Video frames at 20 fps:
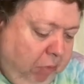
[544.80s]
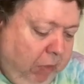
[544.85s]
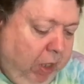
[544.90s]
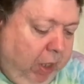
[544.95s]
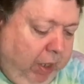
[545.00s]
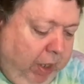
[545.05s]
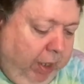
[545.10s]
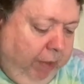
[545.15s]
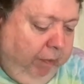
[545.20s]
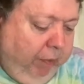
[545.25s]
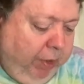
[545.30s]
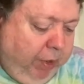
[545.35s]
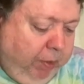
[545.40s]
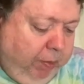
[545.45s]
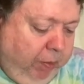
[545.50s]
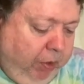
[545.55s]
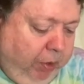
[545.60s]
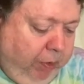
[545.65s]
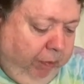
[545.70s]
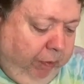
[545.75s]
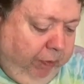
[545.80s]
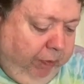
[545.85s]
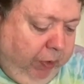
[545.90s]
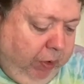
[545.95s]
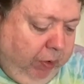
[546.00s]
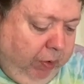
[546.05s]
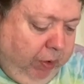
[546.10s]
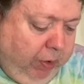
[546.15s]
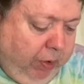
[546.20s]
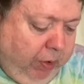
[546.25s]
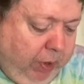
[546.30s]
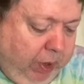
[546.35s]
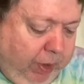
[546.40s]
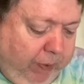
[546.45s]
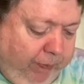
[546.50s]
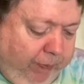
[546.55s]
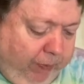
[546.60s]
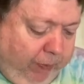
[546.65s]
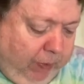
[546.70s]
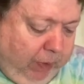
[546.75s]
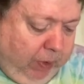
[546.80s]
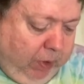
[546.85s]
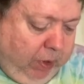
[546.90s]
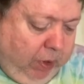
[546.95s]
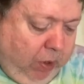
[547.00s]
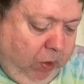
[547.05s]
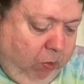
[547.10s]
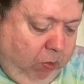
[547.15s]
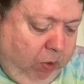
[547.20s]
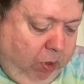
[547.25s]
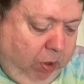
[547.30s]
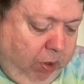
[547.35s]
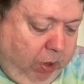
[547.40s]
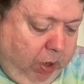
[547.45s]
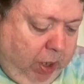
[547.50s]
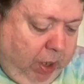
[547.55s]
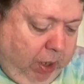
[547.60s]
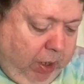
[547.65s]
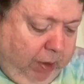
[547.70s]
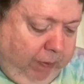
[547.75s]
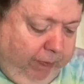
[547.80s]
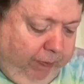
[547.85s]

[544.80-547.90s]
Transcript: I've read some good reviews on it, so we'll